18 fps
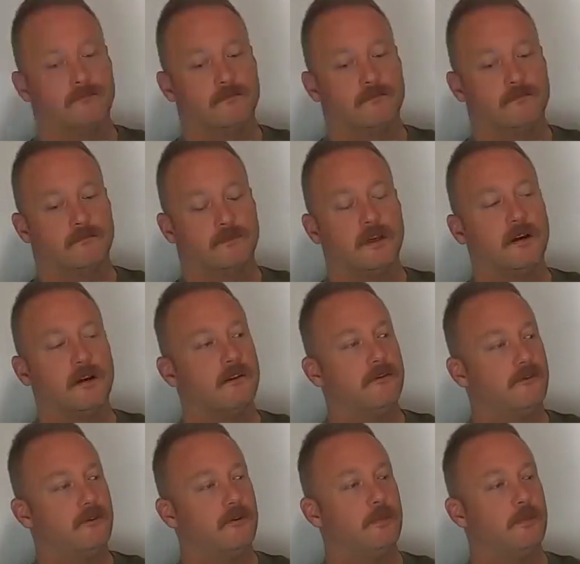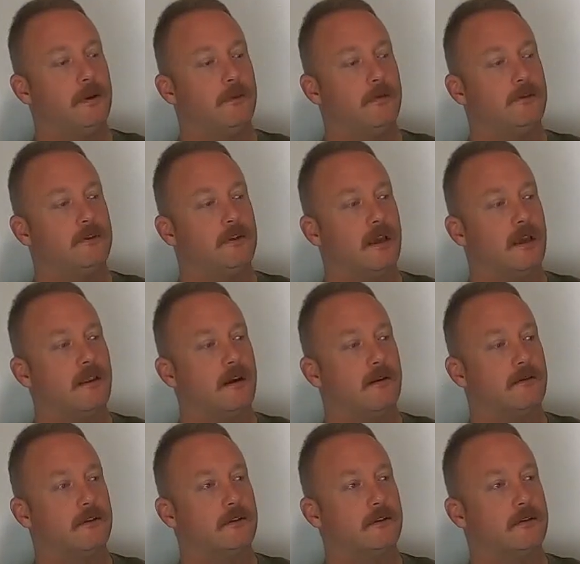Yeah, I had a few people say that
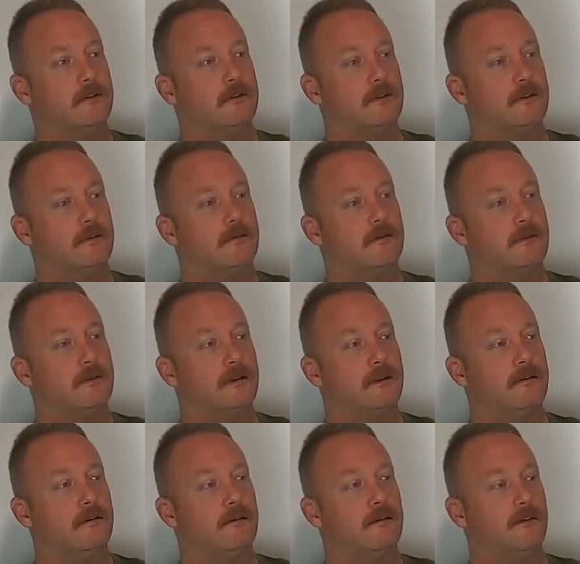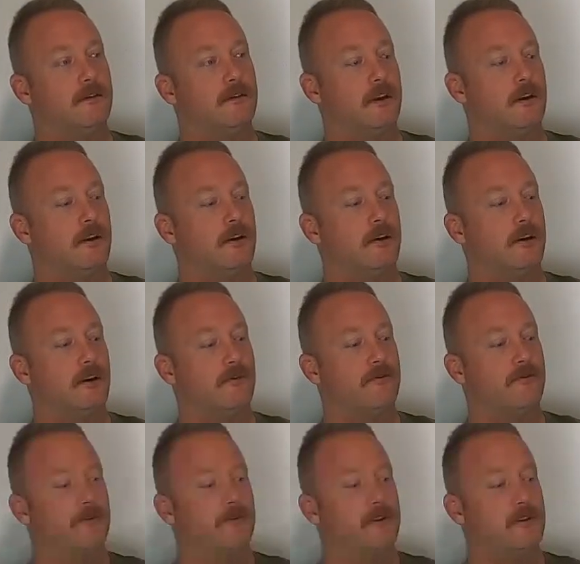recently. That Bro, if they're going to go for a
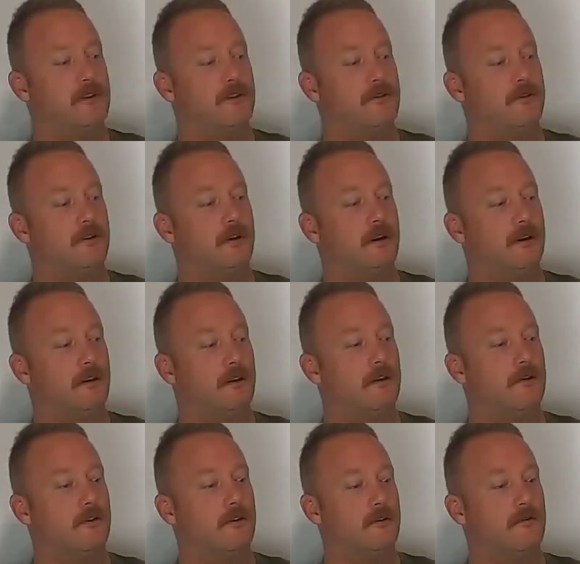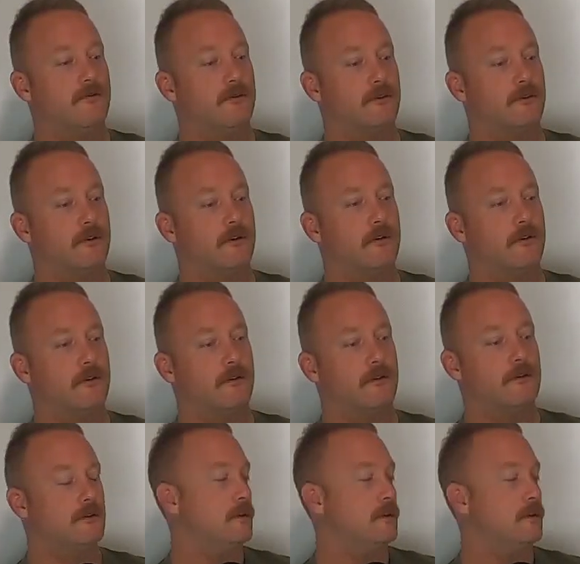fizzy drink and they're looking for an because there's